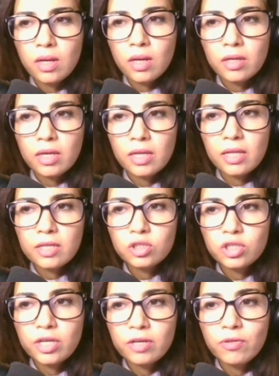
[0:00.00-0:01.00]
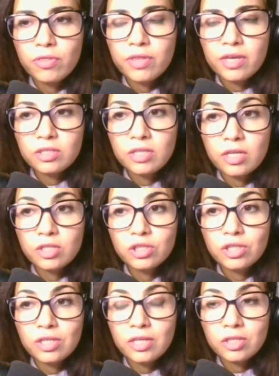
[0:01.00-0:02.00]
Okay, let's check on the
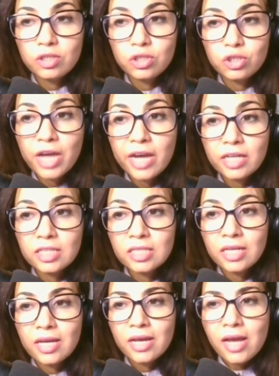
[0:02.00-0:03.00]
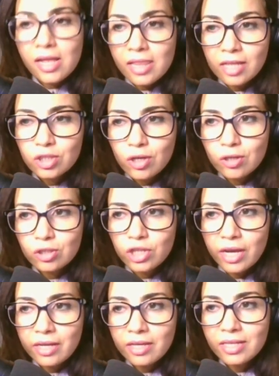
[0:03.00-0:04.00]
extension. It's checked. Let's
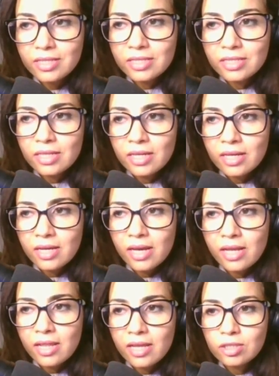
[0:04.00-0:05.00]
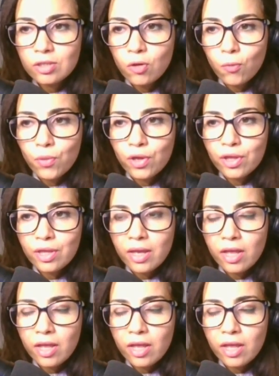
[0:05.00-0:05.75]
uncheck it and let's open a